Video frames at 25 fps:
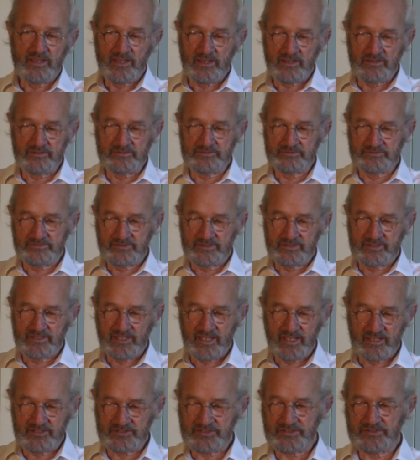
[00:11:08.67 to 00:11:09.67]
of
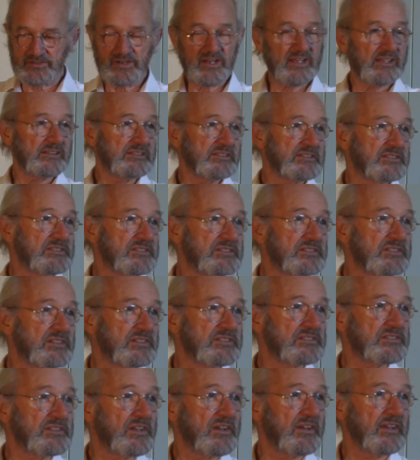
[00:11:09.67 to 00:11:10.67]
Australian
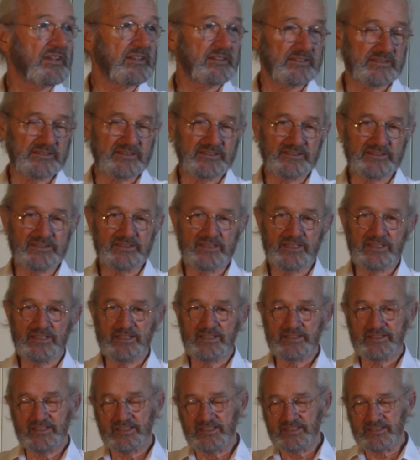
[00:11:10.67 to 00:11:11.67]
society
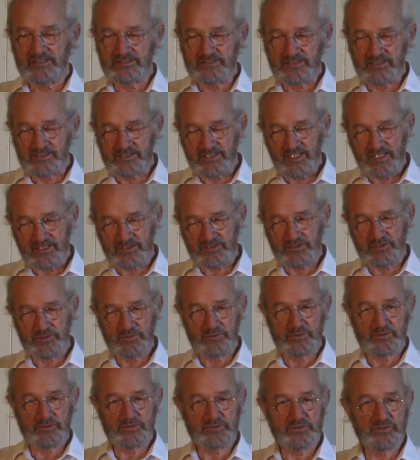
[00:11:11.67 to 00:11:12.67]
the
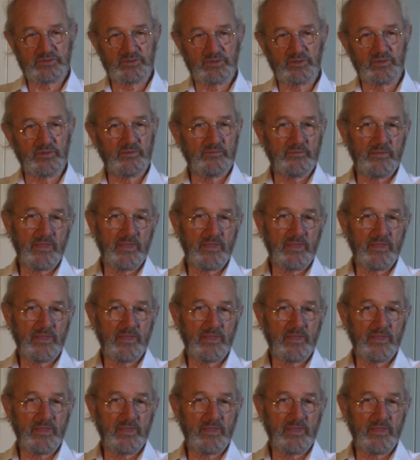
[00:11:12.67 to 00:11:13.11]
intellectuals,